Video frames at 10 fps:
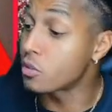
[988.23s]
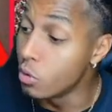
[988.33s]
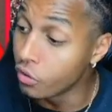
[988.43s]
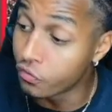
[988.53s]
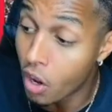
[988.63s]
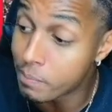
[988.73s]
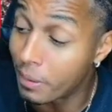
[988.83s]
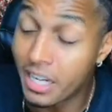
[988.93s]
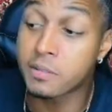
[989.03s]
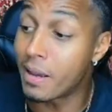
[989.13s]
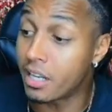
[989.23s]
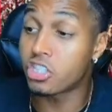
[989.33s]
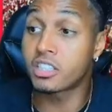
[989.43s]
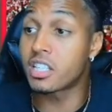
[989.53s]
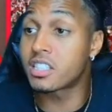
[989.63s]
move on. But this
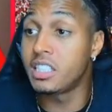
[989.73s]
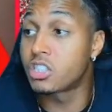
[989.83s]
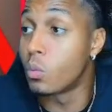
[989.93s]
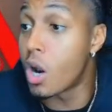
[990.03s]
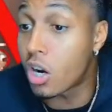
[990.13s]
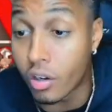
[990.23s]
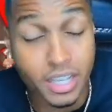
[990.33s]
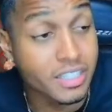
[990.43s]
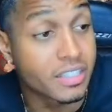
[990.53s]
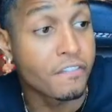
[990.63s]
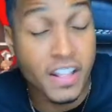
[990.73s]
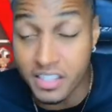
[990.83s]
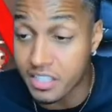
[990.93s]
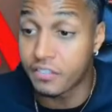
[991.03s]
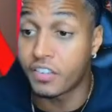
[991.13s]
manager does need to work on us
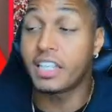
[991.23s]
defensively.